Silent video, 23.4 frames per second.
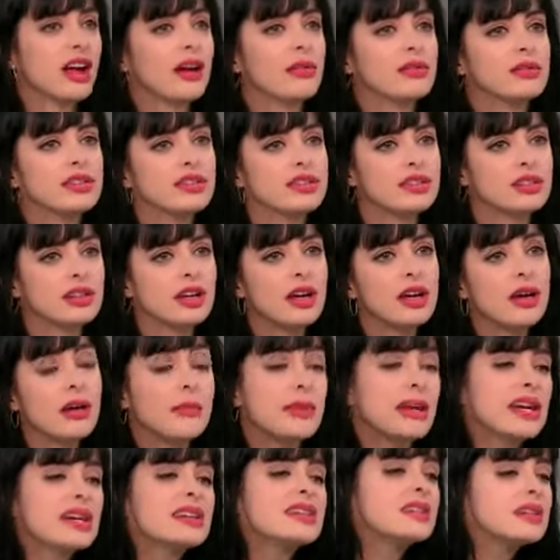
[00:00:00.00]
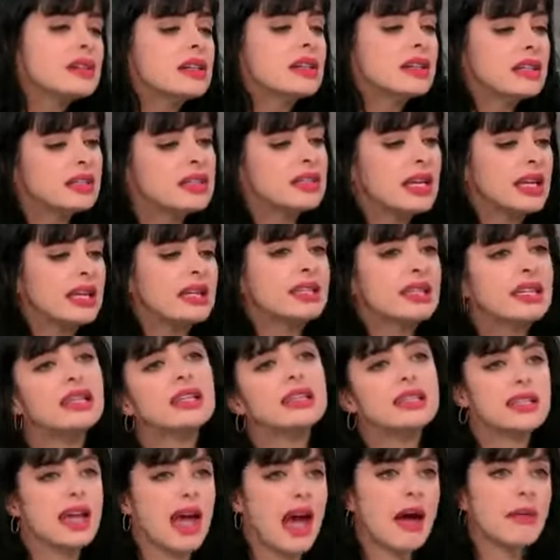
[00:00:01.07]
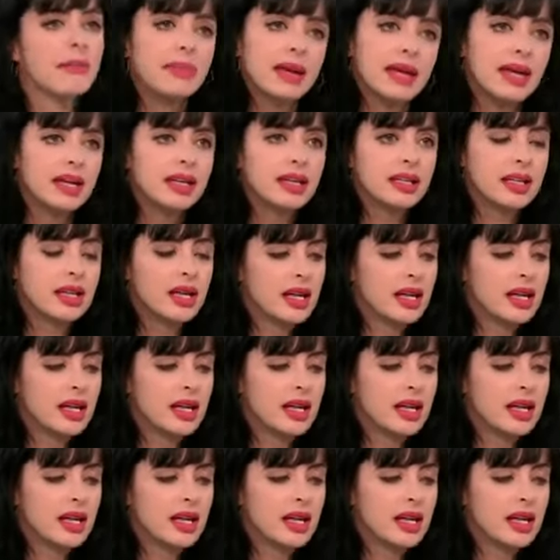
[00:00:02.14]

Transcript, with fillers: I was uh, because it, it, it, needed to happen.